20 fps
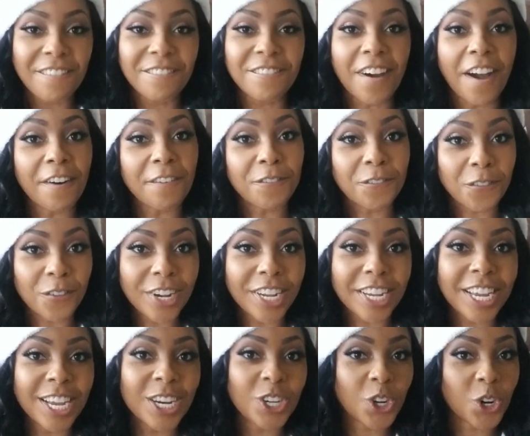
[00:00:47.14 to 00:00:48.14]
my
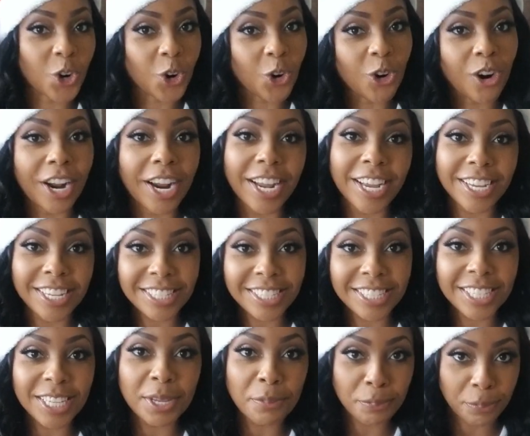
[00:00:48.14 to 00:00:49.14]
freaking
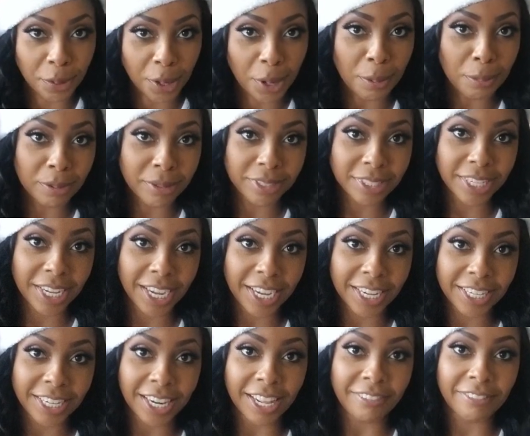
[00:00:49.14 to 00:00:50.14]
crazy Bumble
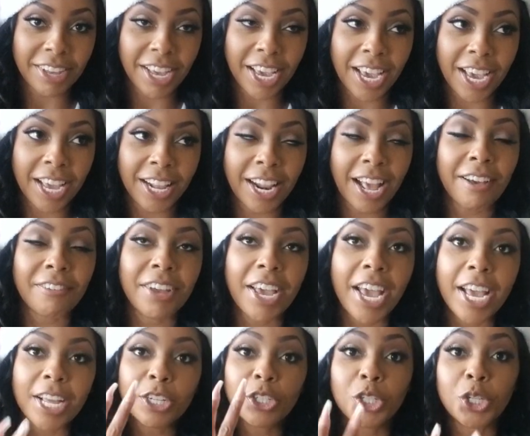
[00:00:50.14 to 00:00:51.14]
date that I've had. I've
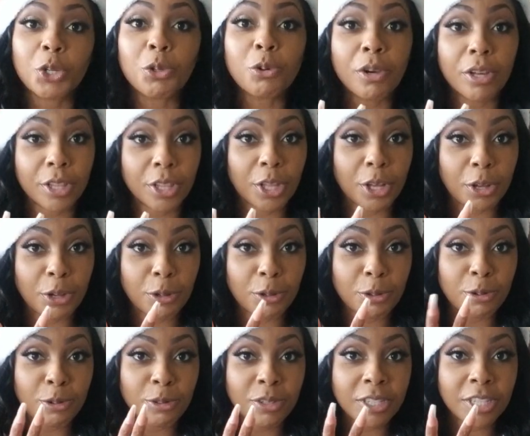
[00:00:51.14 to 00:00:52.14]
had two of
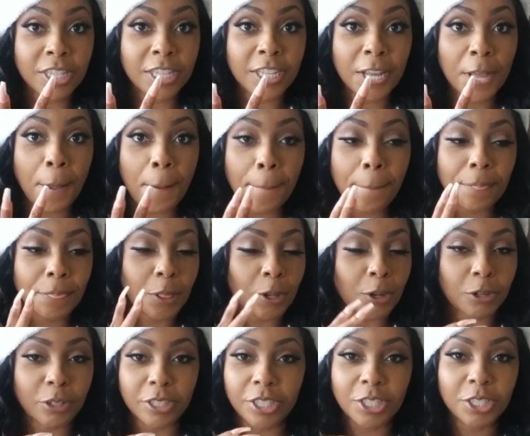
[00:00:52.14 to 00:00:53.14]
those.
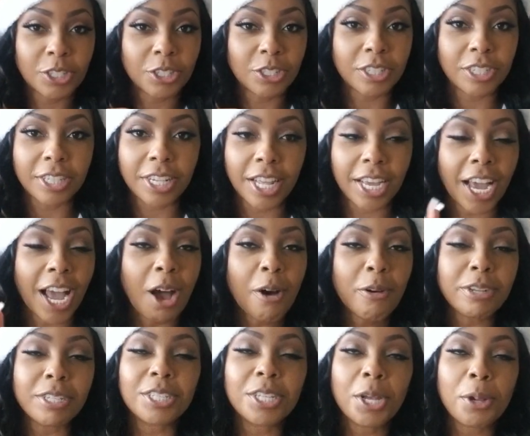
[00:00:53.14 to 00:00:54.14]
They're like, I
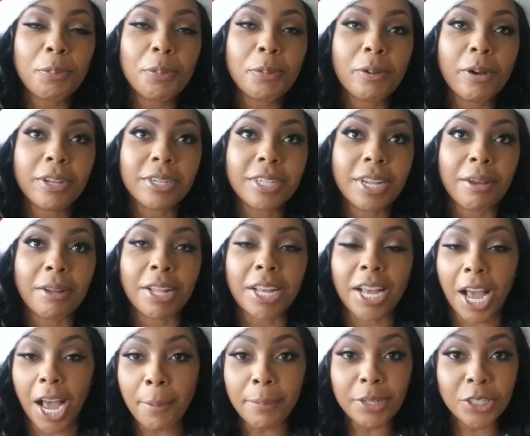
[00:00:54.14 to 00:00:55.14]
always tell people all the time,
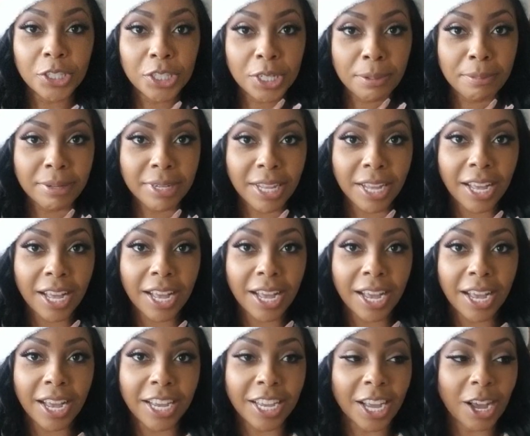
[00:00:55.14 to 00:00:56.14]
like, I'm a
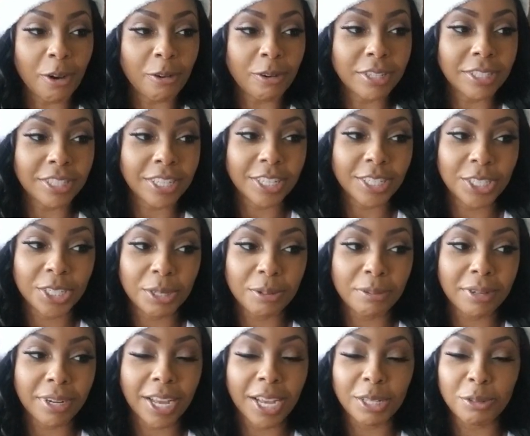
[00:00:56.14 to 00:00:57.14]
Gemini. Like I always say,
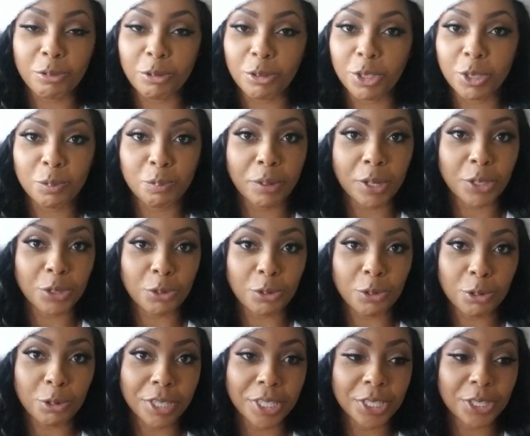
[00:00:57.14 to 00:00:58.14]
Geminis, we're
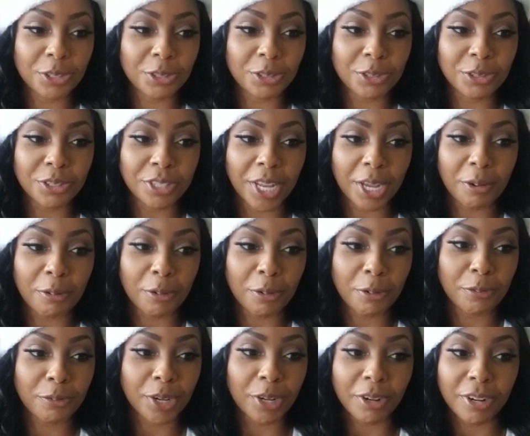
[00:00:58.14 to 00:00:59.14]
special creatures. Like,
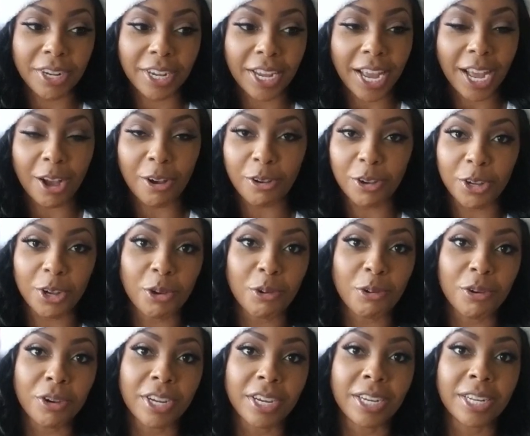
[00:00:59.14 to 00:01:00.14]
we're very
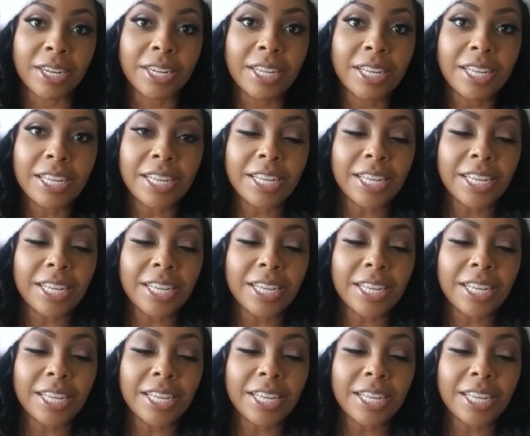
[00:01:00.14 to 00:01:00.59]
outgoing,